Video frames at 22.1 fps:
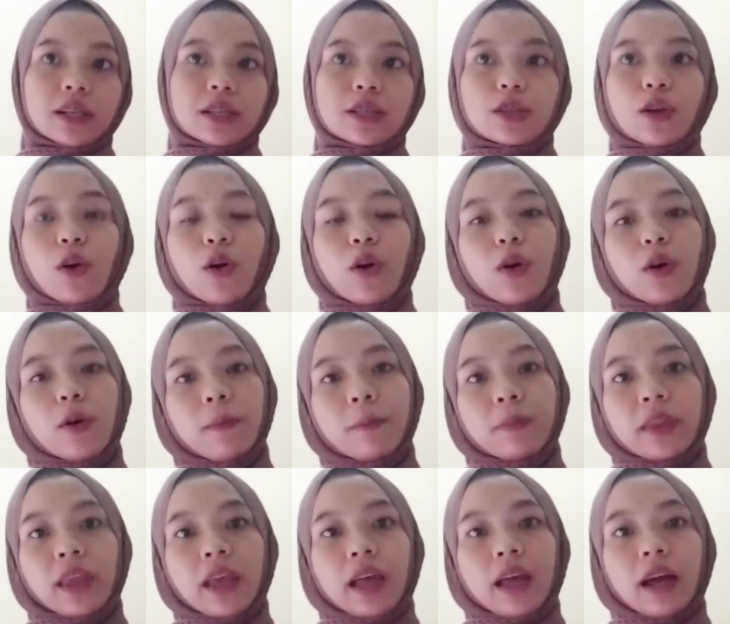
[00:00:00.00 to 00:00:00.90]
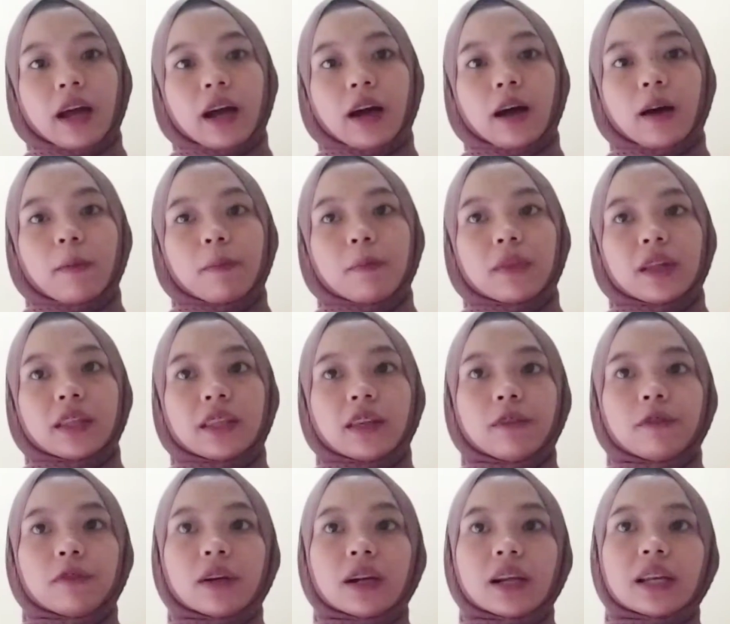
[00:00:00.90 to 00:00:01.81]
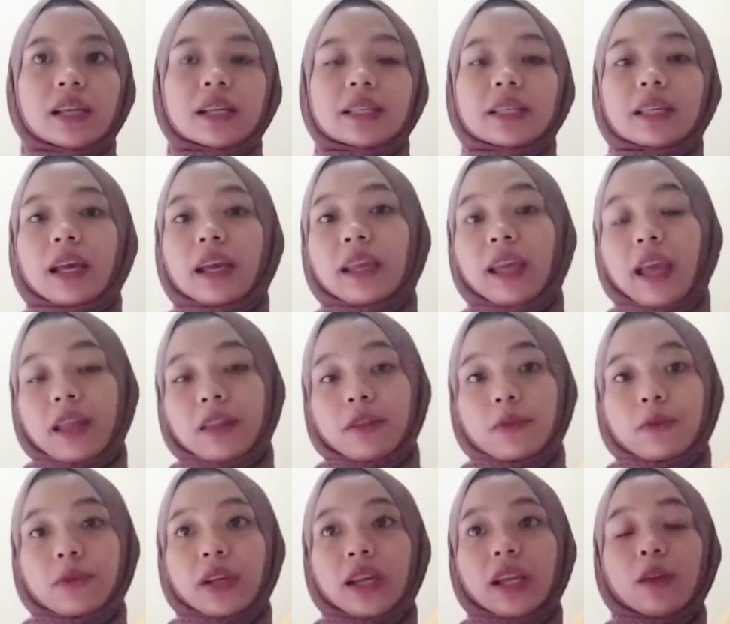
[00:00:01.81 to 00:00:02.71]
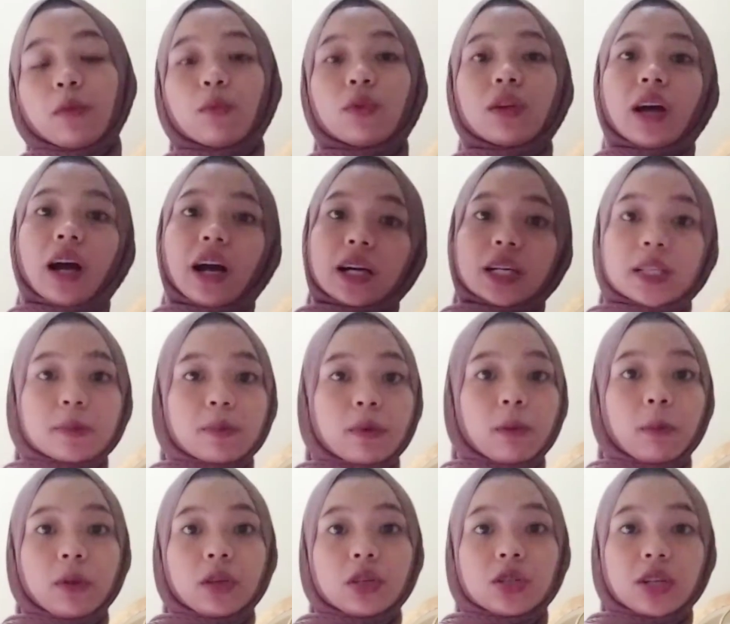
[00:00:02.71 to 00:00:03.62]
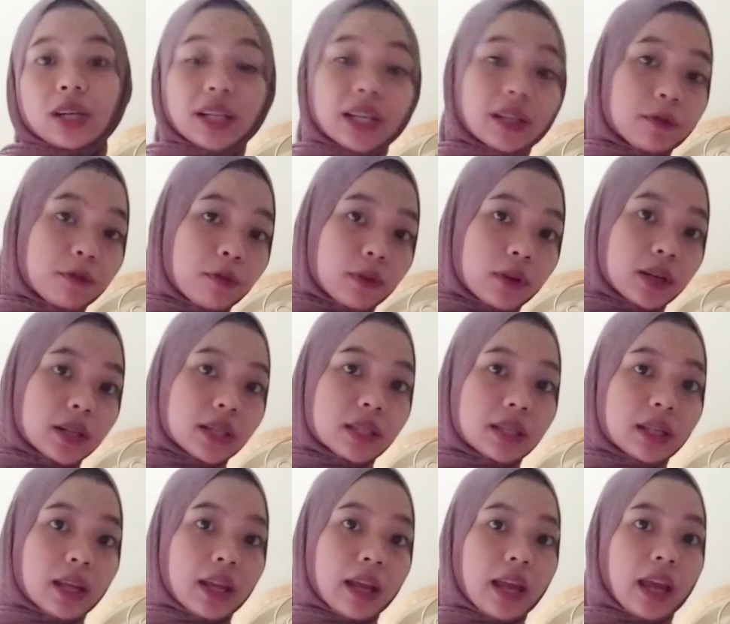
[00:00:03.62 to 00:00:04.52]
So the difference is gathering, we ask permission at first.